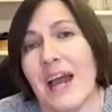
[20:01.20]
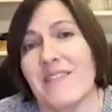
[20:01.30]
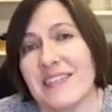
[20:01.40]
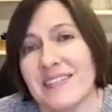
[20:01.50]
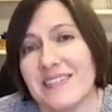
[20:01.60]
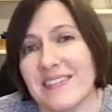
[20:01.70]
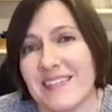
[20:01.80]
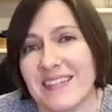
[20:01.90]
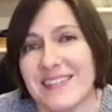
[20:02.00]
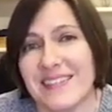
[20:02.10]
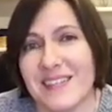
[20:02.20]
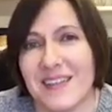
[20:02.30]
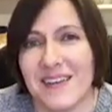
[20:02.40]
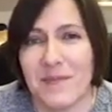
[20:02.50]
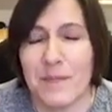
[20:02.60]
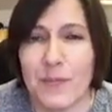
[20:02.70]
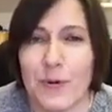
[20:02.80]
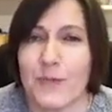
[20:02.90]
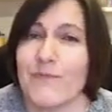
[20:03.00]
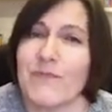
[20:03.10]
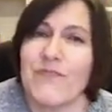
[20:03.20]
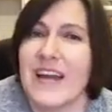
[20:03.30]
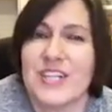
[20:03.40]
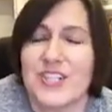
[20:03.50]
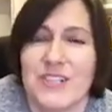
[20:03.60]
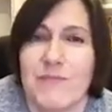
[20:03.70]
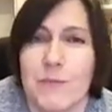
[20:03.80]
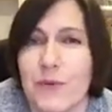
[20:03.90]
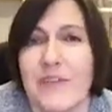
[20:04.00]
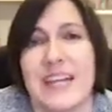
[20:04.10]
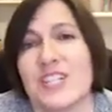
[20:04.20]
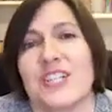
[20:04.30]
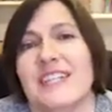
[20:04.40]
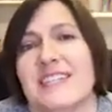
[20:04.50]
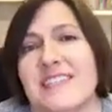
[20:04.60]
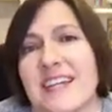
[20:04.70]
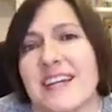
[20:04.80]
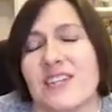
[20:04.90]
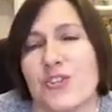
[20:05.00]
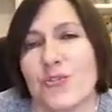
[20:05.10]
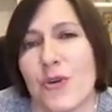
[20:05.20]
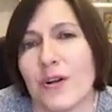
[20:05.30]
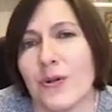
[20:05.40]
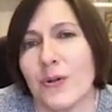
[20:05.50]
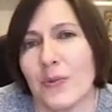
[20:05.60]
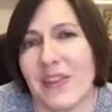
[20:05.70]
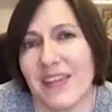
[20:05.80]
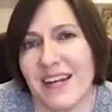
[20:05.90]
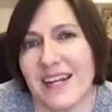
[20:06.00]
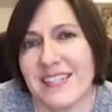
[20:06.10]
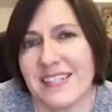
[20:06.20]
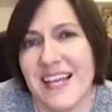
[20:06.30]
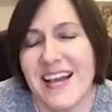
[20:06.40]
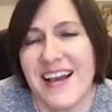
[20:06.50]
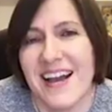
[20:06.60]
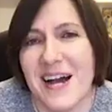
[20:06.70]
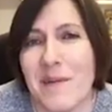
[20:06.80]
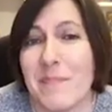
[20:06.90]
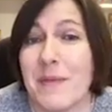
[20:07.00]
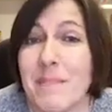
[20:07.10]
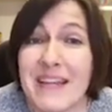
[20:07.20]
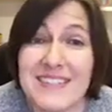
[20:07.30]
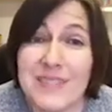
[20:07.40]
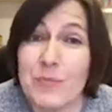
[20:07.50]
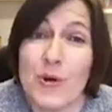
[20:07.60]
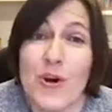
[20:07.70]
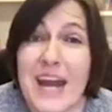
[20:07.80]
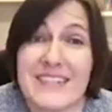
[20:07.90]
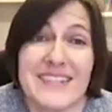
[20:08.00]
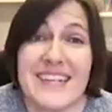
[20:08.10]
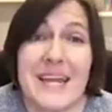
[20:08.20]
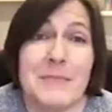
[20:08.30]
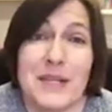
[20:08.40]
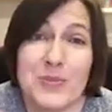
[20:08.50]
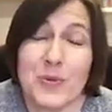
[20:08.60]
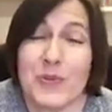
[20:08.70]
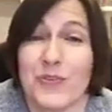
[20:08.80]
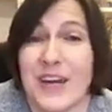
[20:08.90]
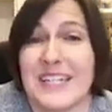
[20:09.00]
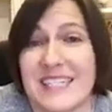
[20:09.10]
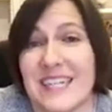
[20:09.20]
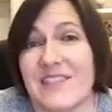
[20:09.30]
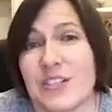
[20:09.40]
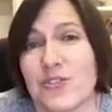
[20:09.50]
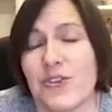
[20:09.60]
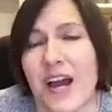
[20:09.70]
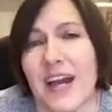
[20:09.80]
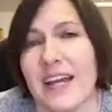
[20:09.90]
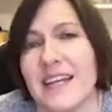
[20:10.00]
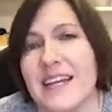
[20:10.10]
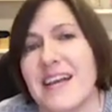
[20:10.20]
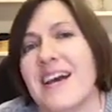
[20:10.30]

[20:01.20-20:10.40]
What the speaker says: have this perfectionistic struggle within us that makes us procrastinate because we're afraid to even try.